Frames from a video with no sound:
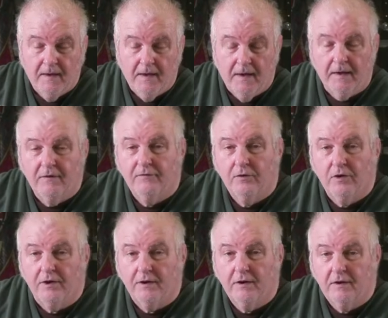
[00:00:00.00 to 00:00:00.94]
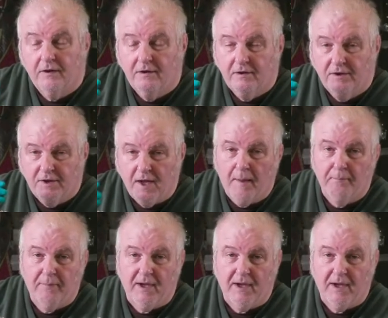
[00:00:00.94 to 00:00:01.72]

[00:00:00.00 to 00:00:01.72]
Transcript: And if you've got a damp